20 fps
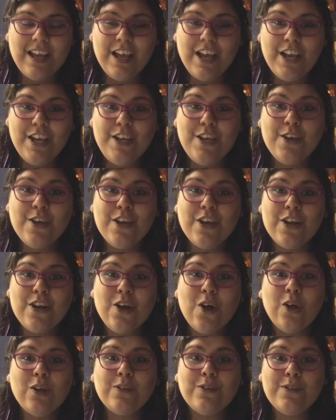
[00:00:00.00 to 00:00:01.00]
You can
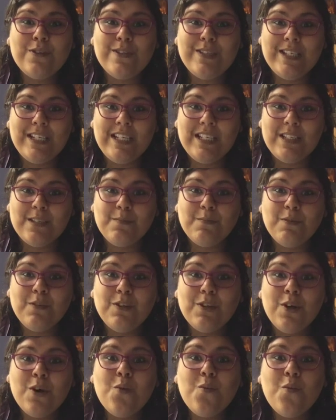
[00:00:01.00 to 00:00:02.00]
also see some
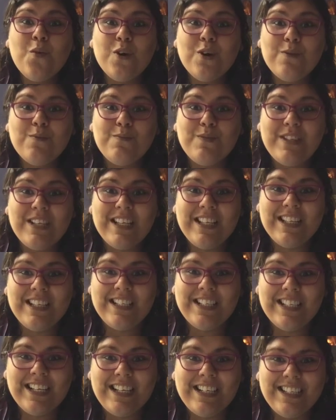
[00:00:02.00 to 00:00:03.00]
glowworms in the
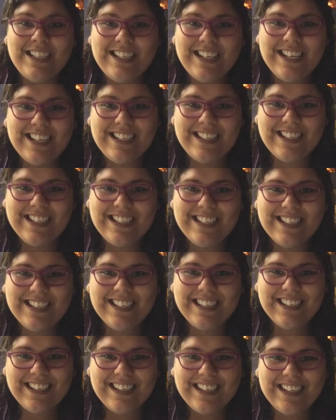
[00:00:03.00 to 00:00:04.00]
distance.
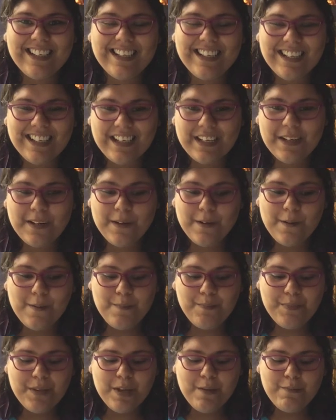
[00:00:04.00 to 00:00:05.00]

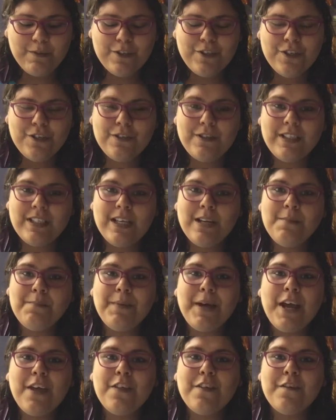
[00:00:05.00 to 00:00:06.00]
But you sit
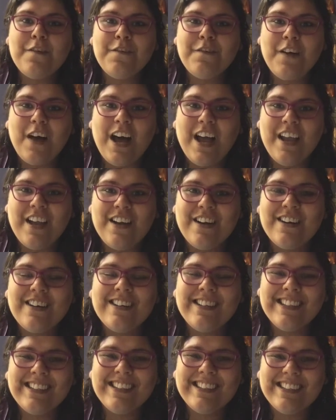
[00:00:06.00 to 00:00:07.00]
by the
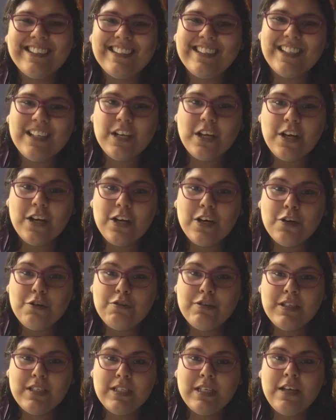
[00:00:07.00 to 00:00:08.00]
fire,
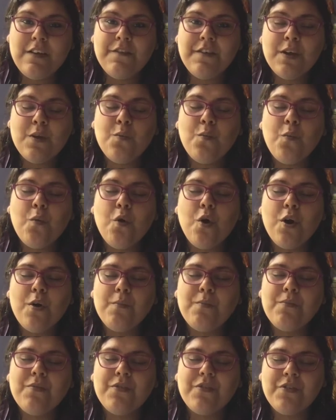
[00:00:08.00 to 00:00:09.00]
receiving
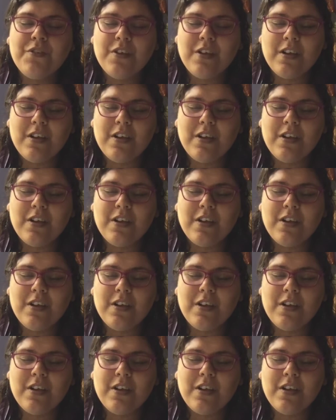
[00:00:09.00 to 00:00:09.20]
warmth